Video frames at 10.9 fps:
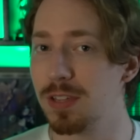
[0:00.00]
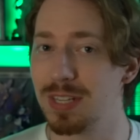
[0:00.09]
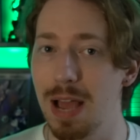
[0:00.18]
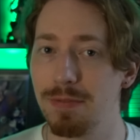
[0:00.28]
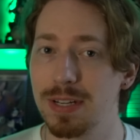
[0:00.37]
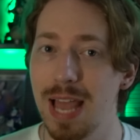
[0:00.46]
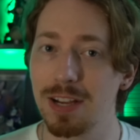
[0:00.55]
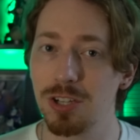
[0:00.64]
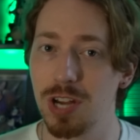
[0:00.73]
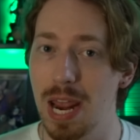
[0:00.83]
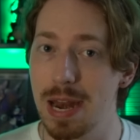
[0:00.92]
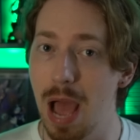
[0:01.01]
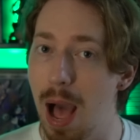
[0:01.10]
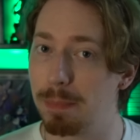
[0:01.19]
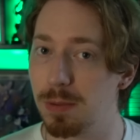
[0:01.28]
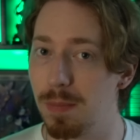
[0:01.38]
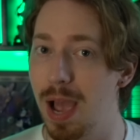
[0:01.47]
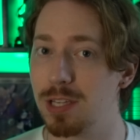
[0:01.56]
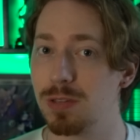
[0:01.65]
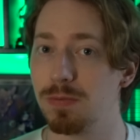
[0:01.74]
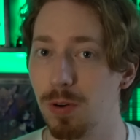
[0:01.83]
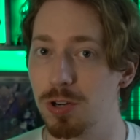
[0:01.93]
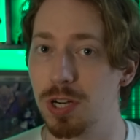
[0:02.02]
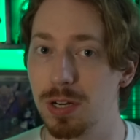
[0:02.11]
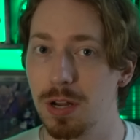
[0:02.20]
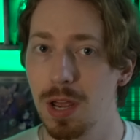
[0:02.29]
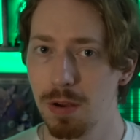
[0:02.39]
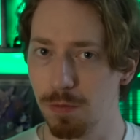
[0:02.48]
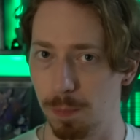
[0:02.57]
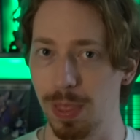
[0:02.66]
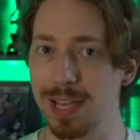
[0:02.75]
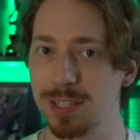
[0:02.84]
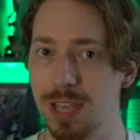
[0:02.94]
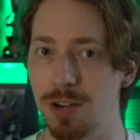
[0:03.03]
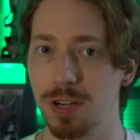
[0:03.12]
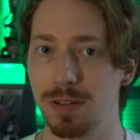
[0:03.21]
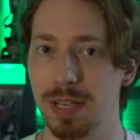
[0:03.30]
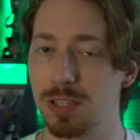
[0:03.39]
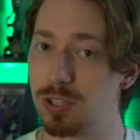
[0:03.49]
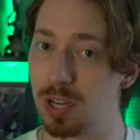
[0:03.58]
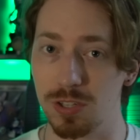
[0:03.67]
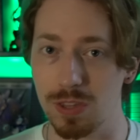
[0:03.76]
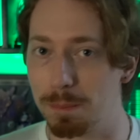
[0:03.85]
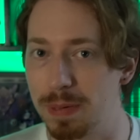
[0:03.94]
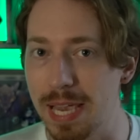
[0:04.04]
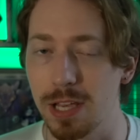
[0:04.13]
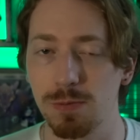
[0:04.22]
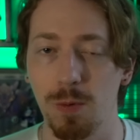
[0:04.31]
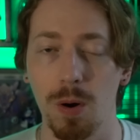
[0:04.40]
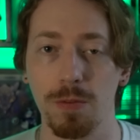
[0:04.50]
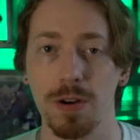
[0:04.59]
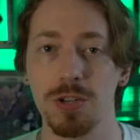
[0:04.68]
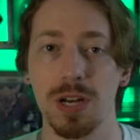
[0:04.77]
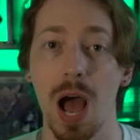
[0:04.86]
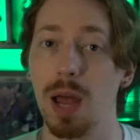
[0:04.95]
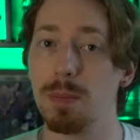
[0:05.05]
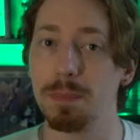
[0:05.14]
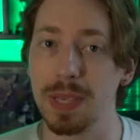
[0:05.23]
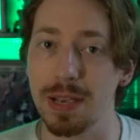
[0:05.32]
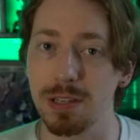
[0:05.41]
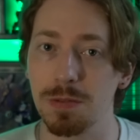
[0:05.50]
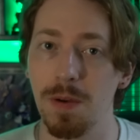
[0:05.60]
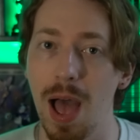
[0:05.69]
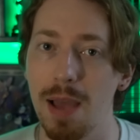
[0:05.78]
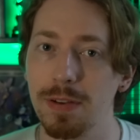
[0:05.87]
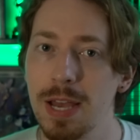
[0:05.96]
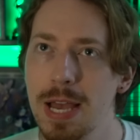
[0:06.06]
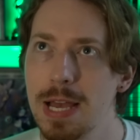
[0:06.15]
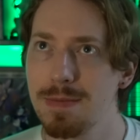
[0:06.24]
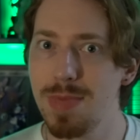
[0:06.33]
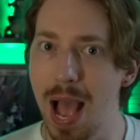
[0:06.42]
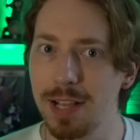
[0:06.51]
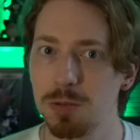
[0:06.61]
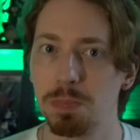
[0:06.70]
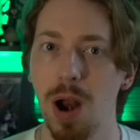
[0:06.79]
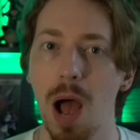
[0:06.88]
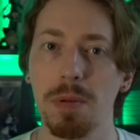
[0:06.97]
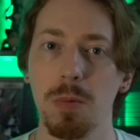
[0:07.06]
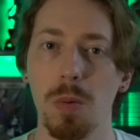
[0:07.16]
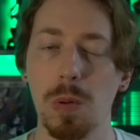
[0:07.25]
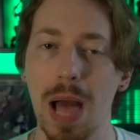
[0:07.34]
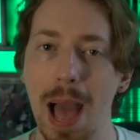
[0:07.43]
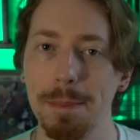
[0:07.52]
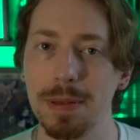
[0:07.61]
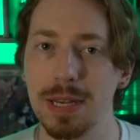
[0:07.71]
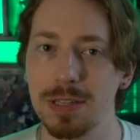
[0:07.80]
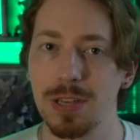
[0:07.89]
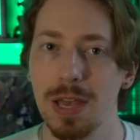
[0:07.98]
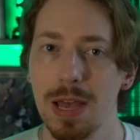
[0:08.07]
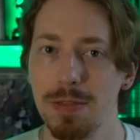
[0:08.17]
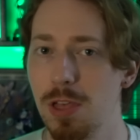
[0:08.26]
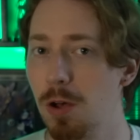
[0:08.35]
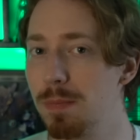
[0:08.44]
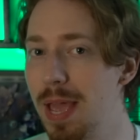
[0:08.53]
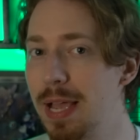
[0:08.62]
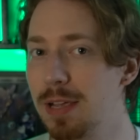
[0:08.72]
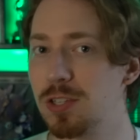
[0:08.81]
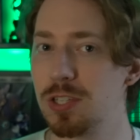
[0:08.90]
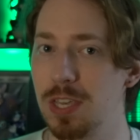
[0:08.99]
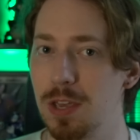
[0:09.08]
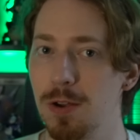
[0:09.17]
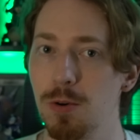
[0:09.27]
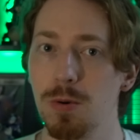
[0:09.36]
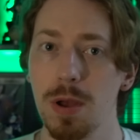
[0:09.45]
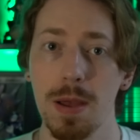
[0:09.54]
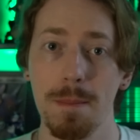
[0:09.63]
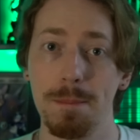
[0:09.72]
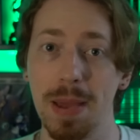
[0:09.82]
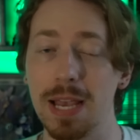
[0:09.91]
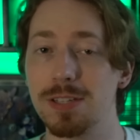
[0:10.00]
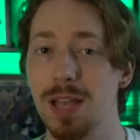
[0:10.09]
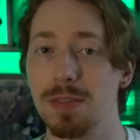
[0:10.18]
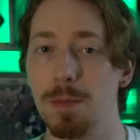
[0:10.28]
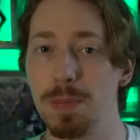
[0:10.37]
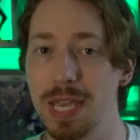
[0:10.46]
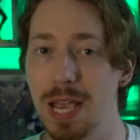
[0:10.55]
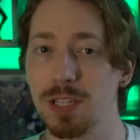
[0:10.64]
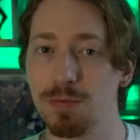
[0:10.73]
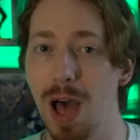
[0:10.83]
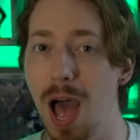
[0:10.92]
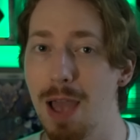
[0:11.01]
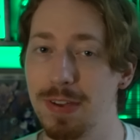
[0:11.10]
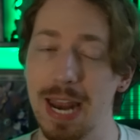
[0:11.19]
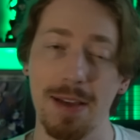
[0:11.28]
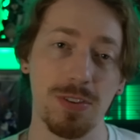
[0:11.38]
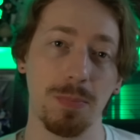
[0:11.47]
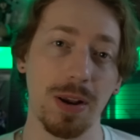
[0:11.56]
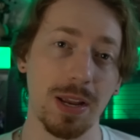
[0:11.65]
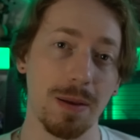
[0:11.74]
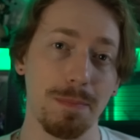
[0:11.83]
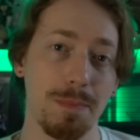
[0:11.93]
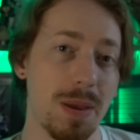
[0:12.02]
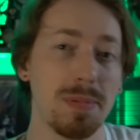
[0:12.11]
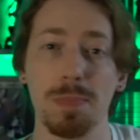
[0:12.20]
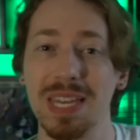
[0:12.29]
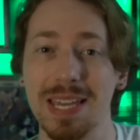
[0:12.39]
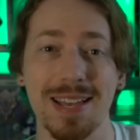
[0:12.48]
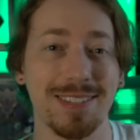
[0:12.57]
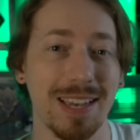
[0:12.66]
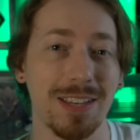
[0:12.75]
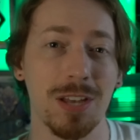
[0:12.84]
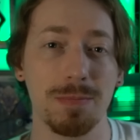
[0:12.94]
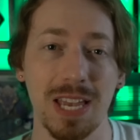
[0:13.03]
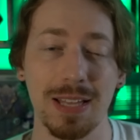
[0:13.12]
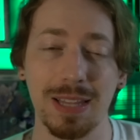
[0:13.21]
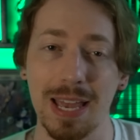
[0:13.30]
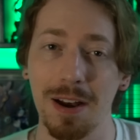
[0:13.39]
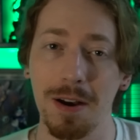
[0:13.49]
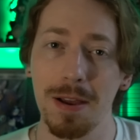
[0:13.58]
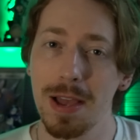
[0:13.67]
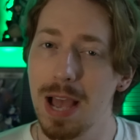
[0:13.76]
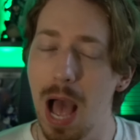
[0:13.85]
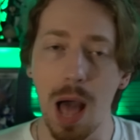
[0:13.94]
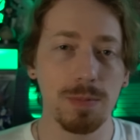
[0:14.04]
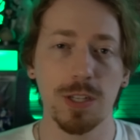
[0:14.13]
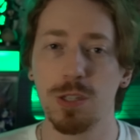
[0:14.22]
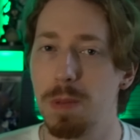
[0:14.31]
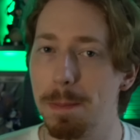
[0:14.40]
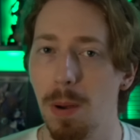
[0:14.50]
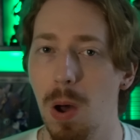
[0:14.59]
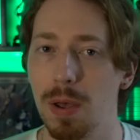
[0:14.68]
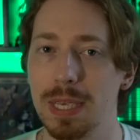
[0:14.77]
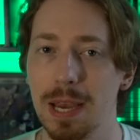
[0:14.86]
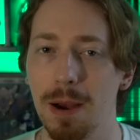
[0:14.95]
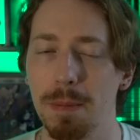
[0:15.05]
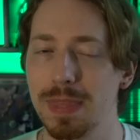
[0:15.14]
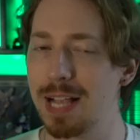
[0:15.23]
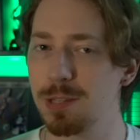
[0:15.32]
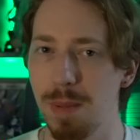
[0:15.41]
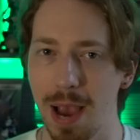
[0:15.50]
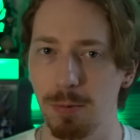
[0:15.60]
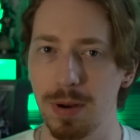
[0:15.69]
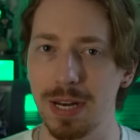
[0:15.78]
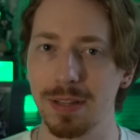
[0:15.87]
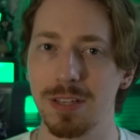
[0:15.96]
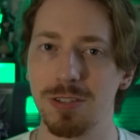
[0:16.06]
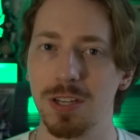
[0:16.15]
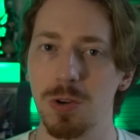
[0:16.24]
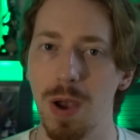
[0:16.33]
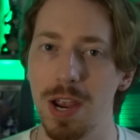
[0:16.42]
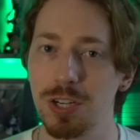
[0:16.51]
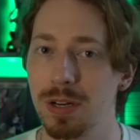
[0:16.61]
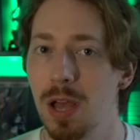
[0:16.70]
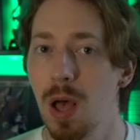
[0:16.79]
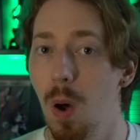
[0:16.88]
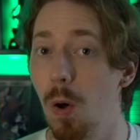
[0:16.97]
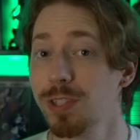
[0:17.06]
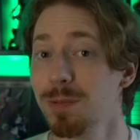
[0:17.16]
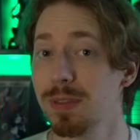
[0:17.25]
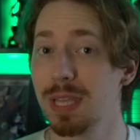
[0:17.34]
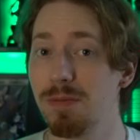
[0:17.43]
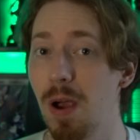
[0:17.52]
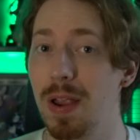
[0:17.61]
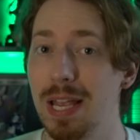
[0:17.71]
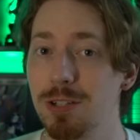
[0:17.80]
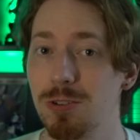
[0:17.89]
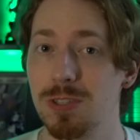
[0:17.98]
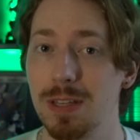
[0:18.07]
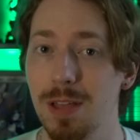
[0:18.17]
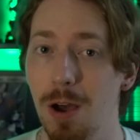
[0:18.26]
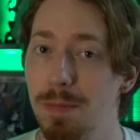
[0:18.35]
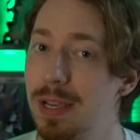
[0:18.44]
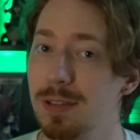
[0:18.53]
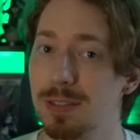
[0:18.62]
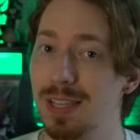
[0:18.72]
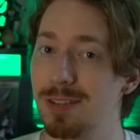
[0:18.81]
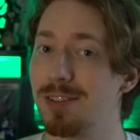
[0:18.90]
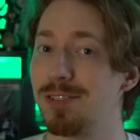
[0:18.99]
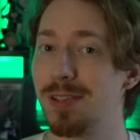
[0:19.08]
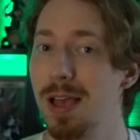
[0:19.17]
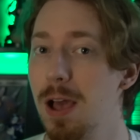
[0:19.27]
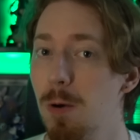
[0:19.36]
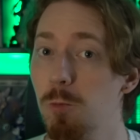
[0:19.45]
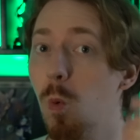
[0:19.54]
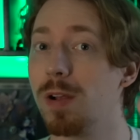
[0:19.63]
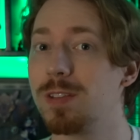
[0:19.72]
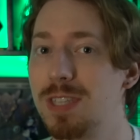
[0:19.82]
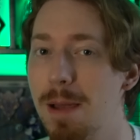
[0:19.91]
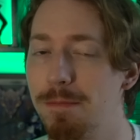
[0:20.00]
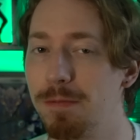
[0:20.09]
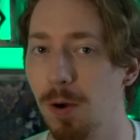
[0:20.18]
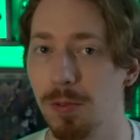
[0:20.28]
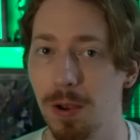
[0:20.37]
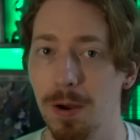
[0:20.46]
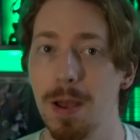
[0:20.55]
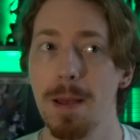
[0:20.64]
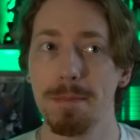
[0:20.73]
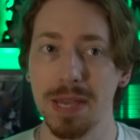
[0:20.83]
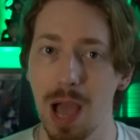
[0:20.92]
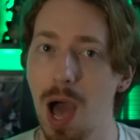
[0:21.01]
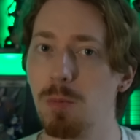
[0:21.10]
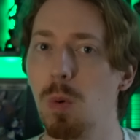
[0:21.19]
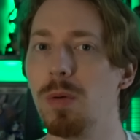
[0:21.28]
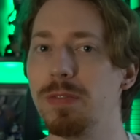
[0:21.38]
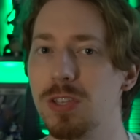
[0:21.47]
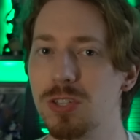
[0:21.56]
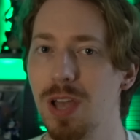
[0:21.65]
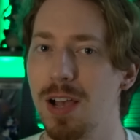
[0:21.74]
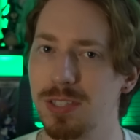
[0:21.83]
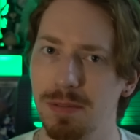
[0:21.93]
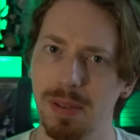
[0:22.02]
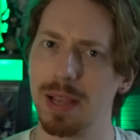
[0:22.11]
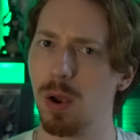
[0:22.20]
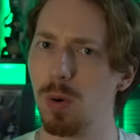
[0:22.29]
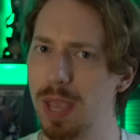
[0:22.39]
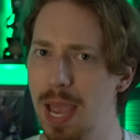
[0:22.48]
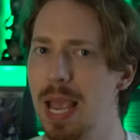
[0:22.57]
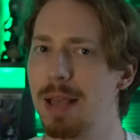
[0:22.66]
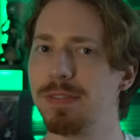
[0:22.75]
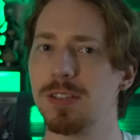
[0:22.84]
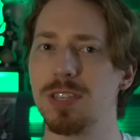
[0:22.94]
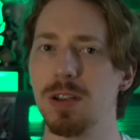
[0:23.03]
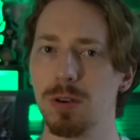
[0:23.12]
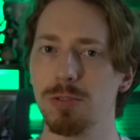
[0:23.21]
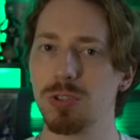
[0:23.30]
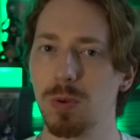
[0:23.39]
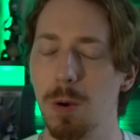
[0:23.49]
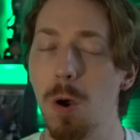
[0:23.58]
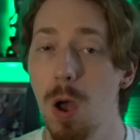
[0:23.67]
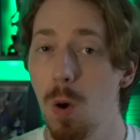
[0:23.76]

doesn't have a next-gen optimized version for PlayStation. It's just the PS4 version on PS5. That's probably what will happen is they'll make a SKU based on the PS5 and have to bring a maybe PS6 update later. I'm just spitballing here, but that's my read of the situation. Ultimately very interesting though because this is one step further beyond what we've discussed of like, okay, if this deal goes through,